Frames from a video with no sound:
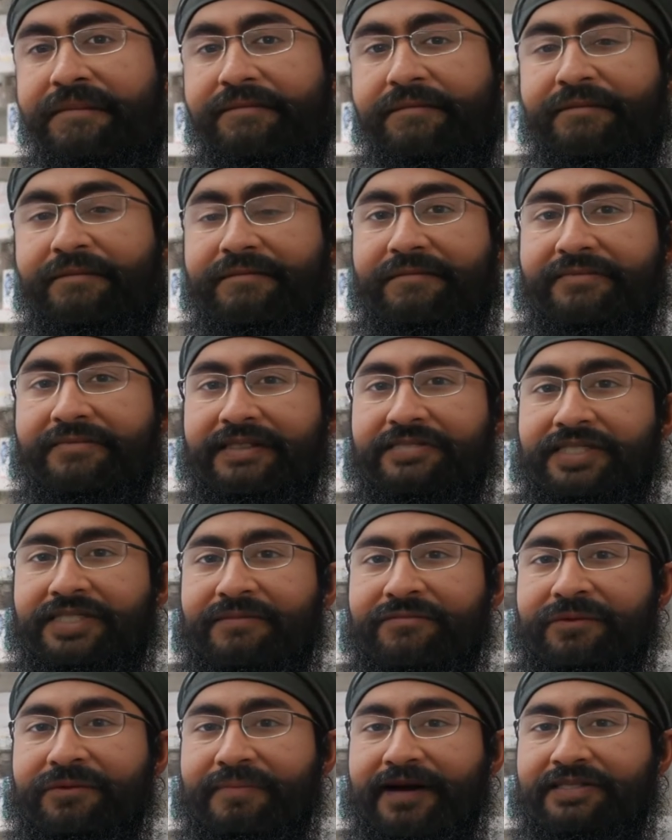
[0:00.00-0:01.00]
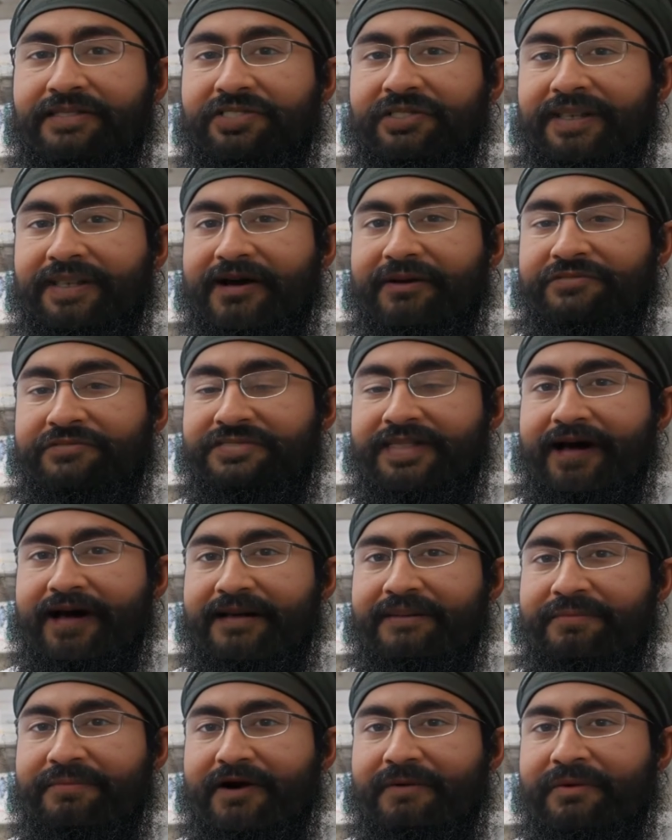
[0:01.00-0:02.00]
This information helps guide
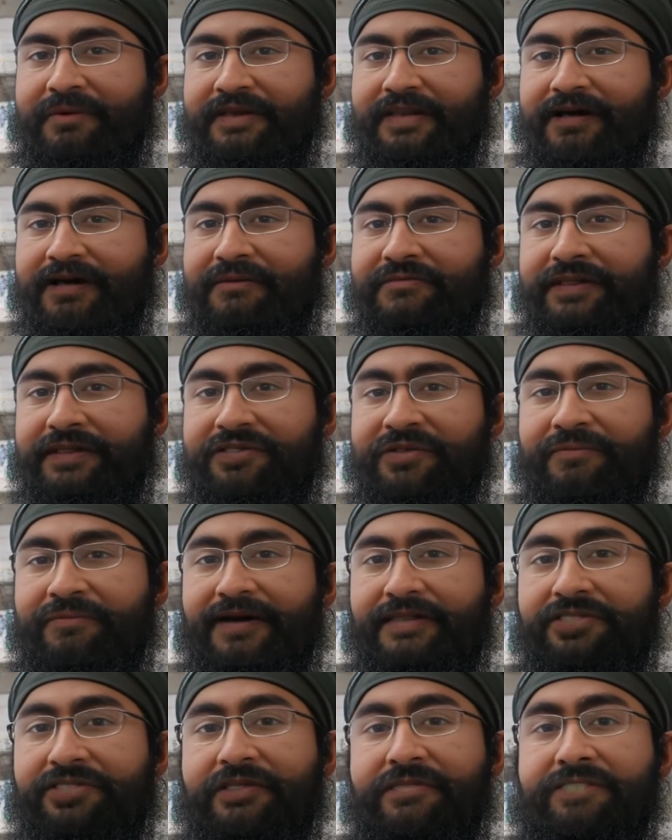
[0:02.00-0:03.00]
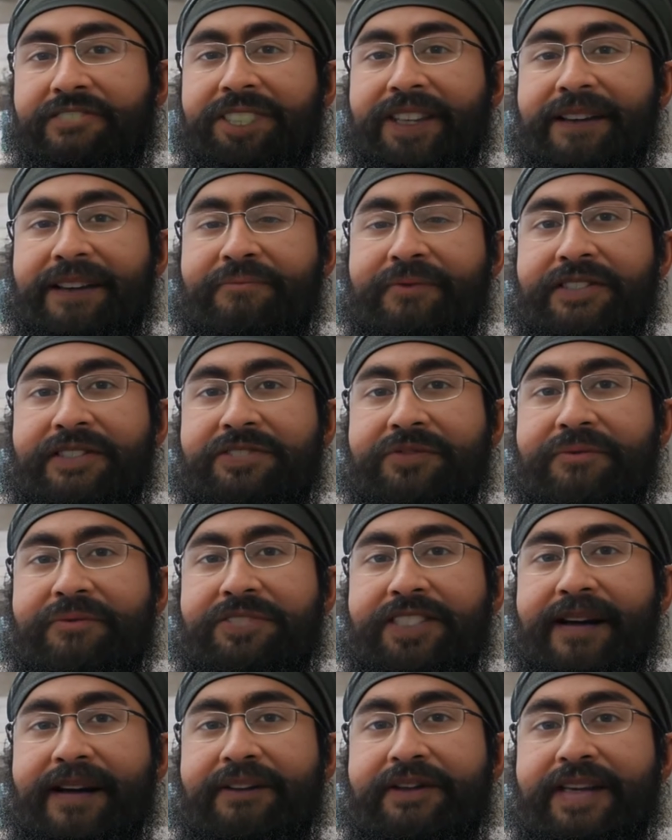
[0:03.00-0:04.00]
public health interventions and resource
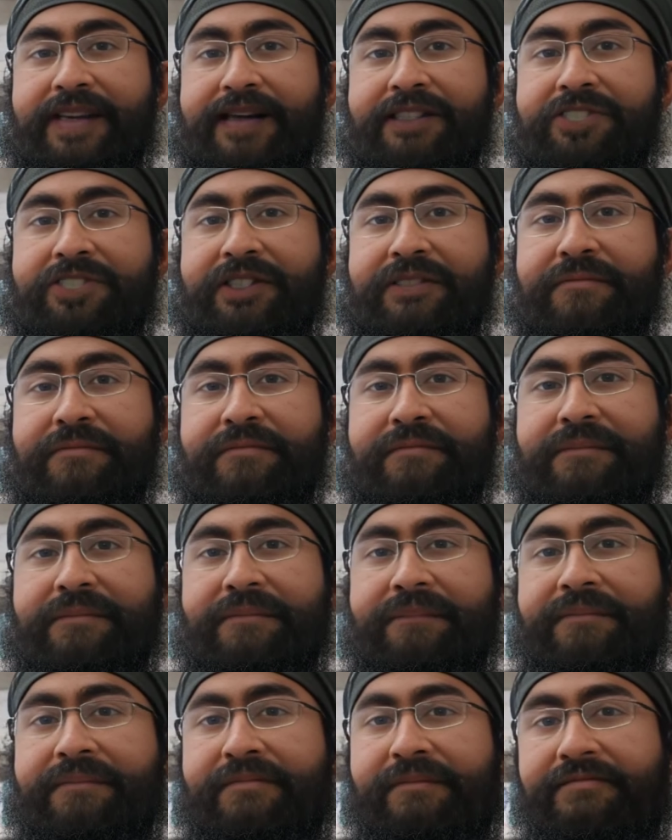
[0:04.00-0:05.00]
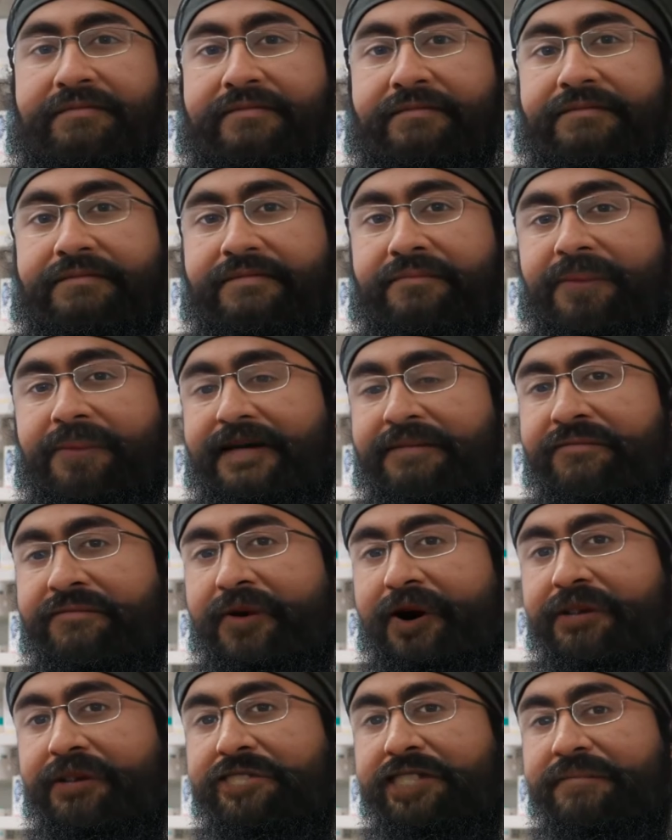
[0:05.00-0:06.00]
allocation.
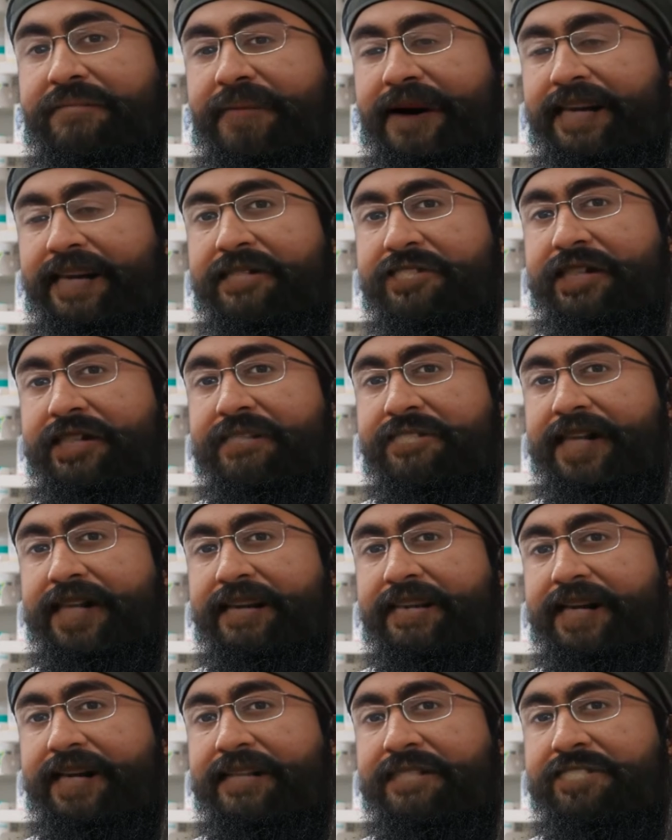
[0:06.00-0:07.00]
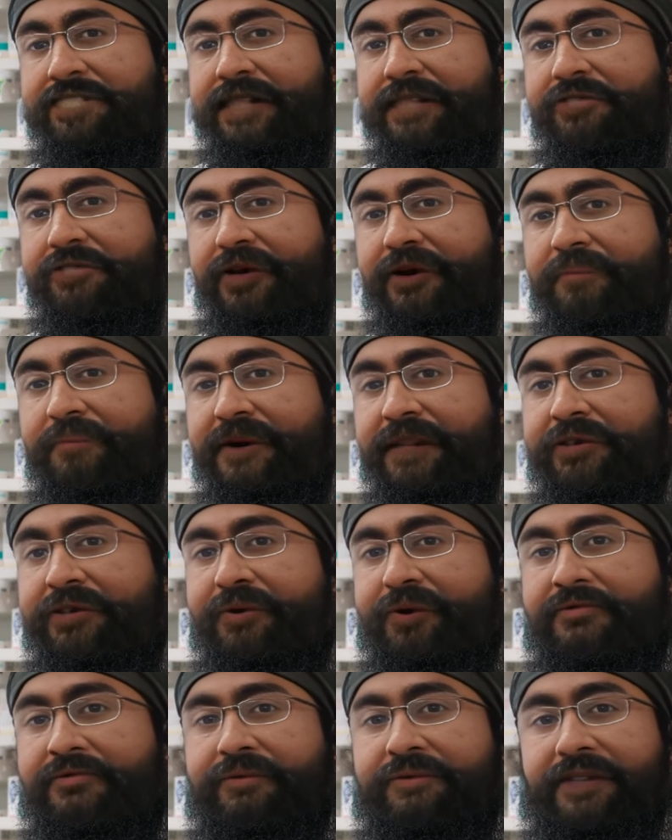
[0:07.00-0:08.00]
Pitfalls in managing dengue syndrome
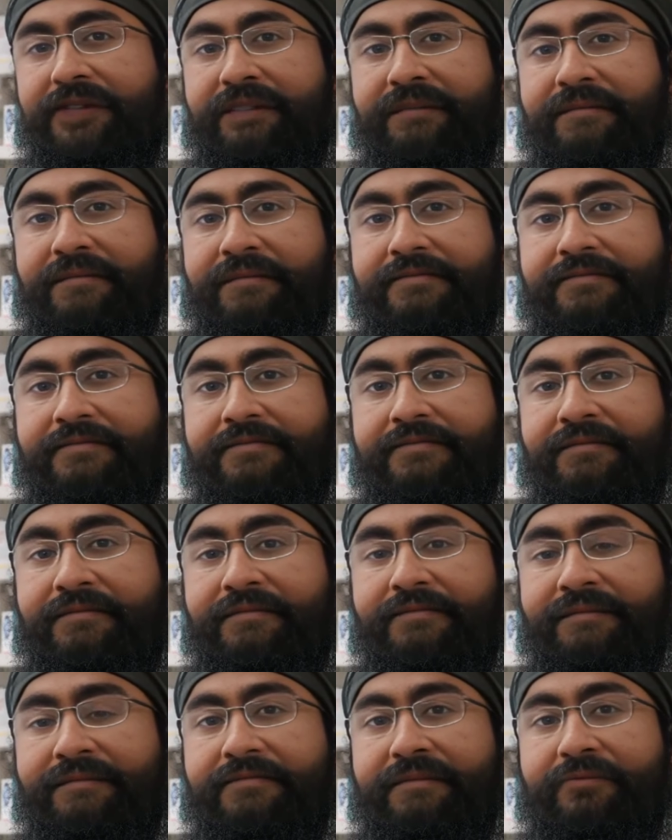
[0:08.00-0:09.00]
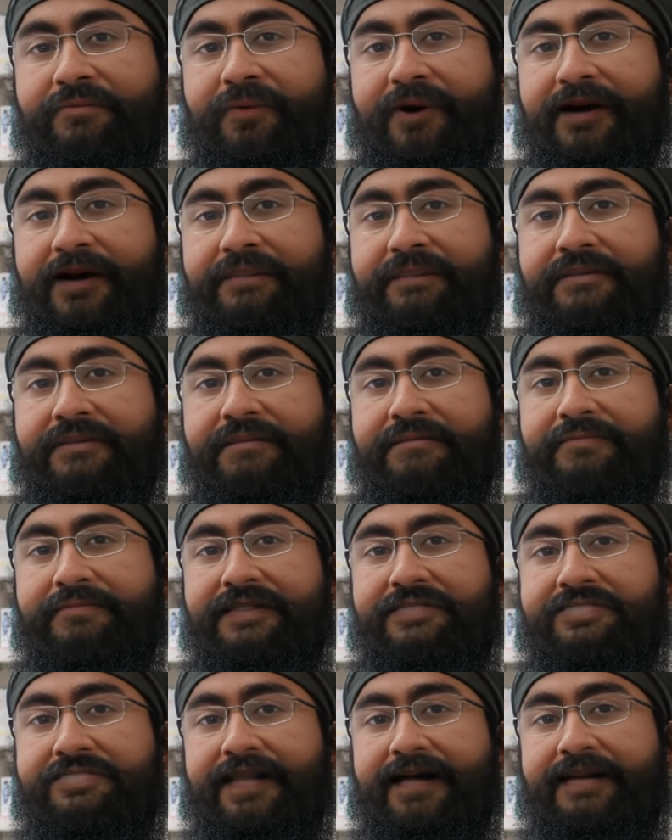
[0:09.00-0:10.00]
include 1.
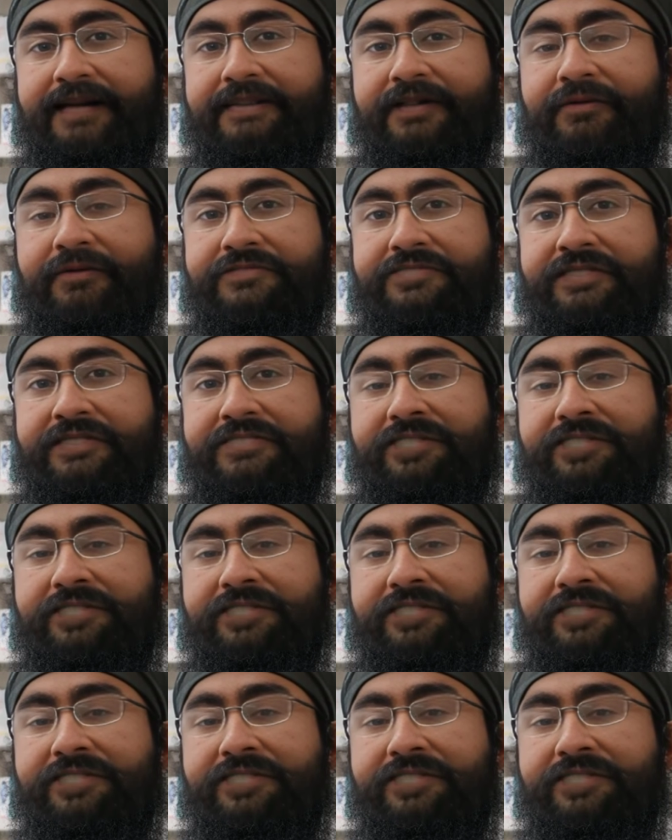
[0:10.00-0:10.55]
Misdiagnosis.